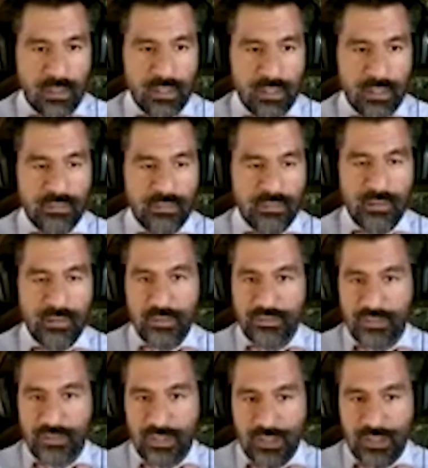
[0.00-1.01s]
There is
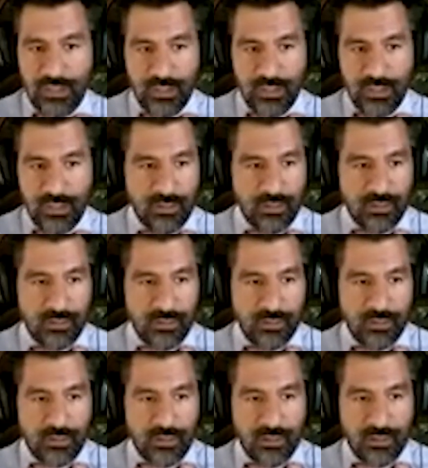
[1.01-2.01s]
a
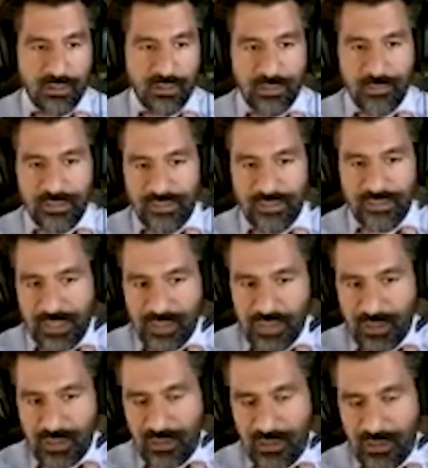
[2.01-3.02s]
limitation
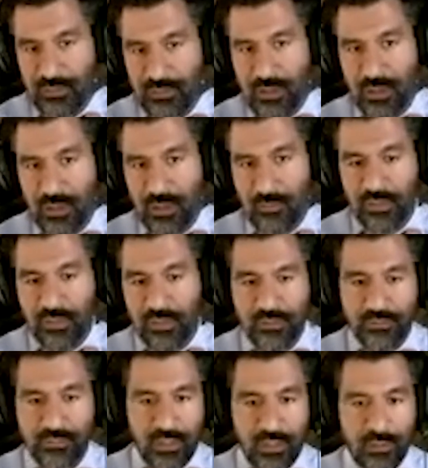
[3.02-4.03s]
of numbers of
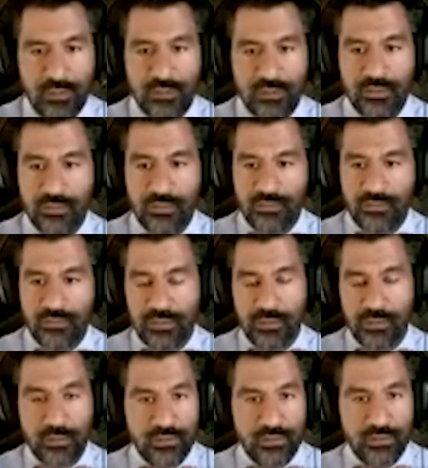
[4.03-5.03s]
characters that you can
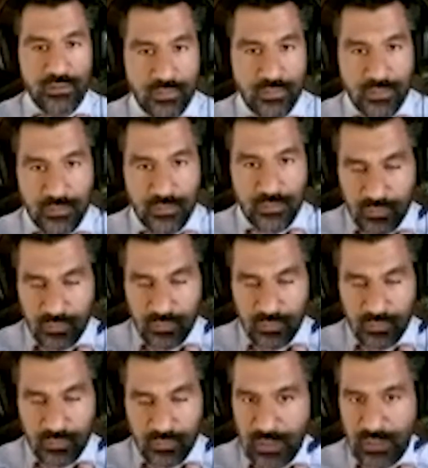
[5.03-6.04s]
use in a description
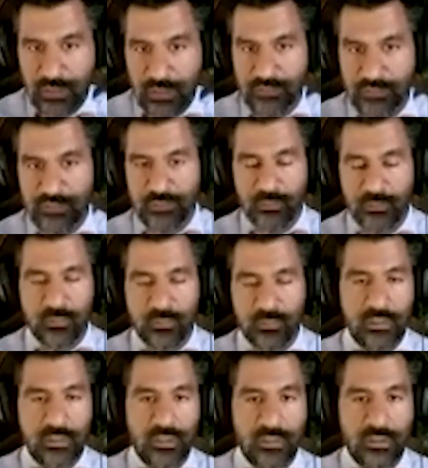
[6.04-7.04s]
box
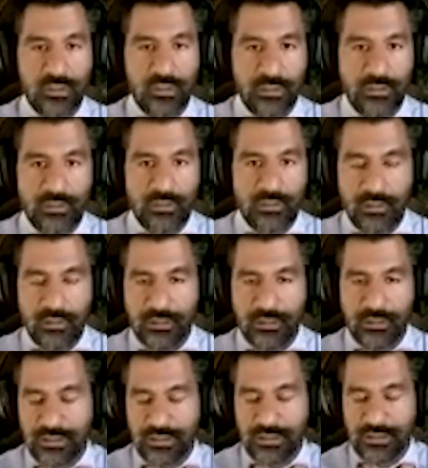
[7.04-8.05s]
in
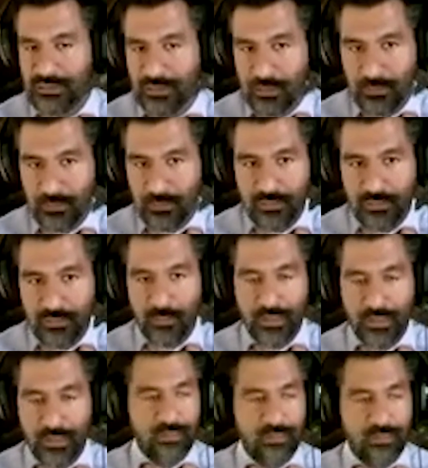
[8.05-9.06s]
these systems. So what that
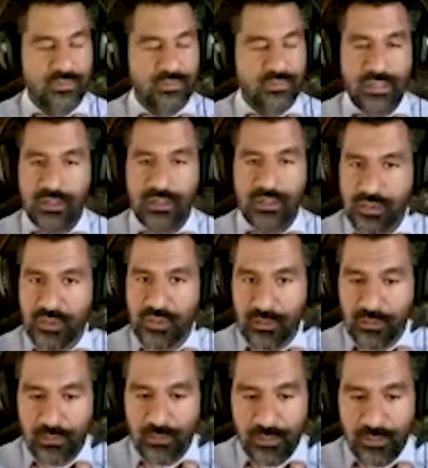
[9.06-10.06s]
means is that as you're
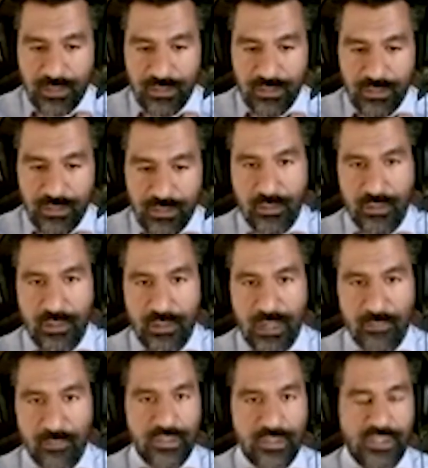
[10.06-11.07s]
creating your
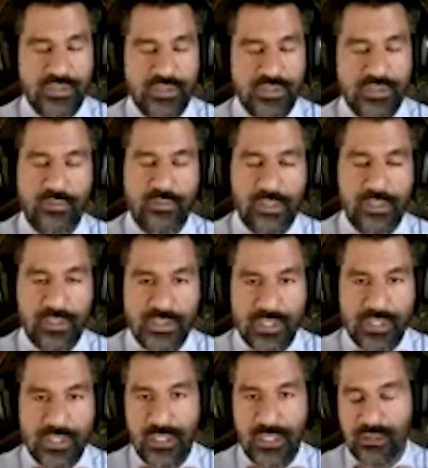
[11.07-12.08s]
application for
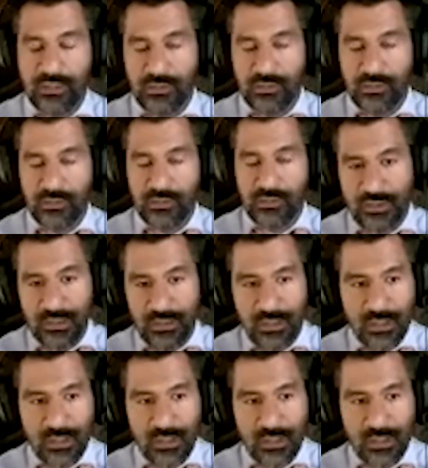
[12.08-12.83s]
ADJ and you see